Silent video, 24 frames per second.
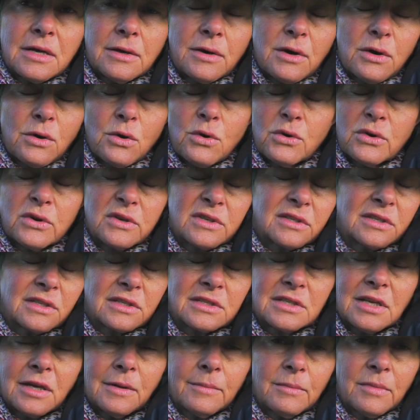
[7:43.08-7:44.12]
August,
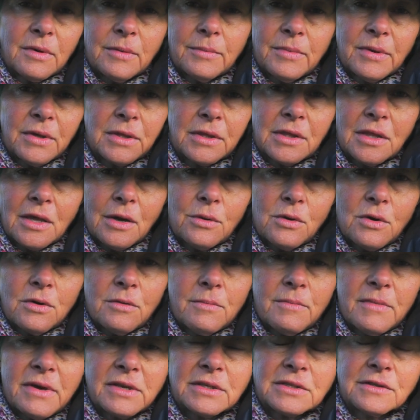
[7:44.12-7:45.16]
September, but they were a
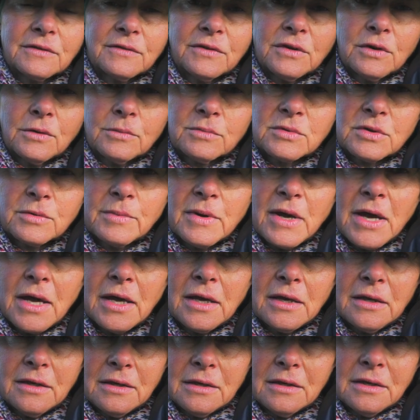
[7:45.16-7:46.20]
massive help to
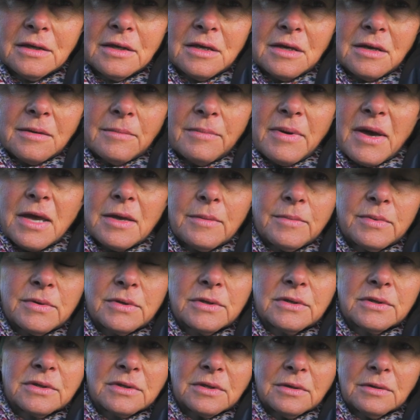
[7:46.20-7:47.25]
pay
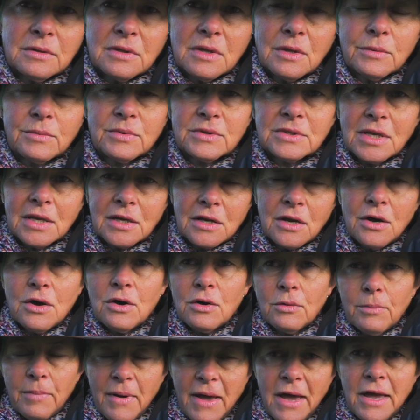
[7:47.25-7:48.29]
bills. And there was that
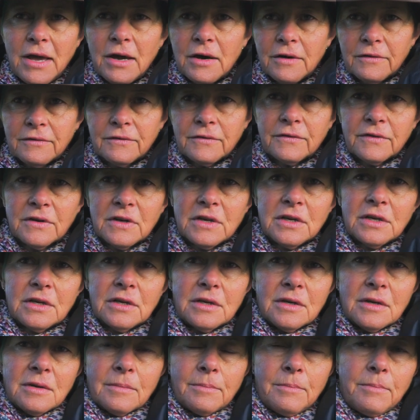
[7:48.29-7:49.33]
whole payoff of
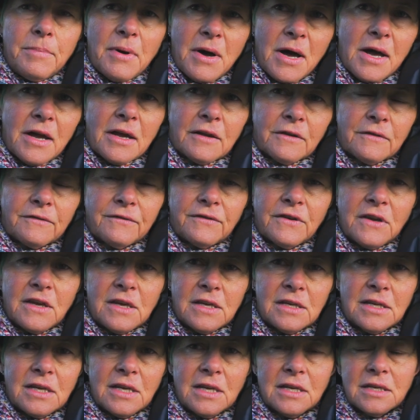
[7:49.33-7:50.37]
buying
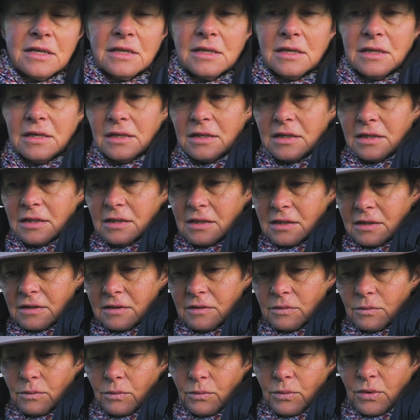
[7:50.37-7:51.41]
feed in
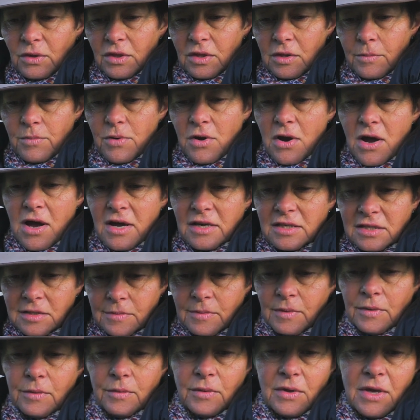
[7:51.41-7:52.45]
with the price,
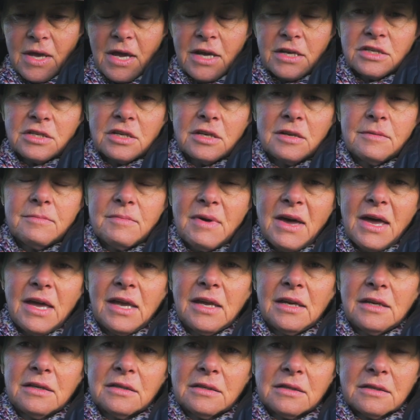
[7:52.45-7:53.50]
but we actually
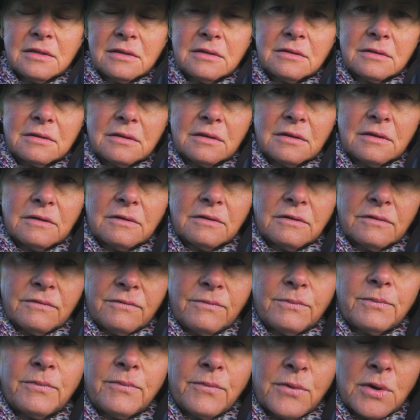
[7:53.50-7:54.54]
made
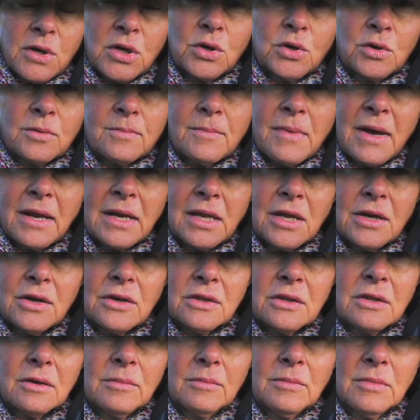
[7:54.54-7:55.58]
pretty good money
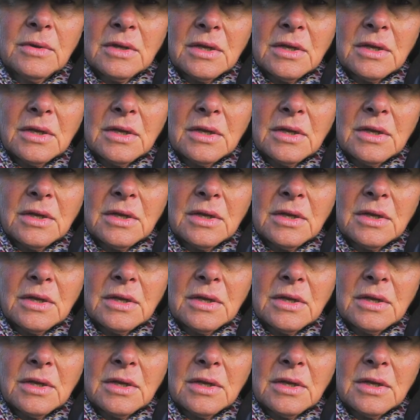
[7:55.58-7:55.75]
on them,